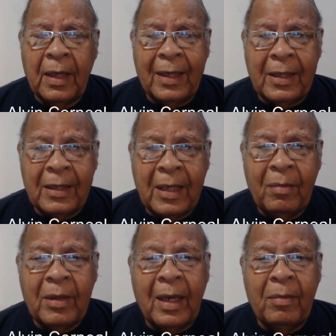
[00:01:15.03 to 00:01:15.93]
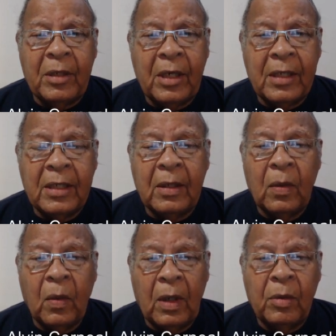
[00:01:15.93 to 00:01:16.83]
At the same time,
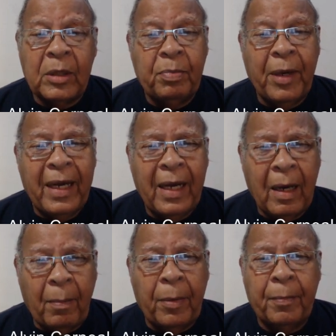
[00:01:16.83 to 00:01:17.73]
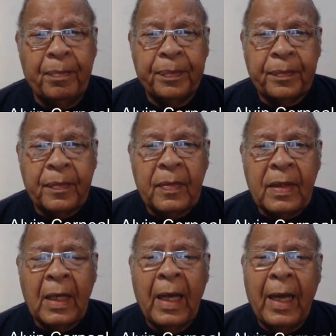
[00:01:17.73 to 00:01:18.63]
Jason Holder was picking up
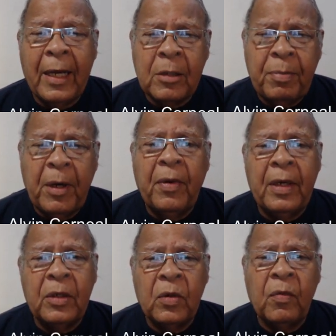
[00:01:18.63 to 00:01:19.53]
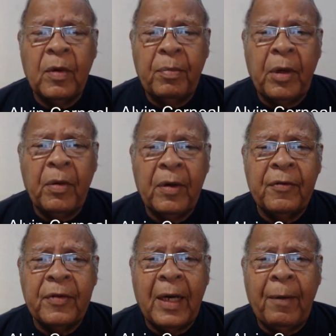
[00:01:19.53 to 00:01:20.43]
experience over a period
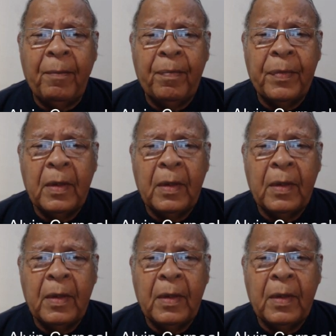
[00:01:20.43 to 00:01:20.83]
of time.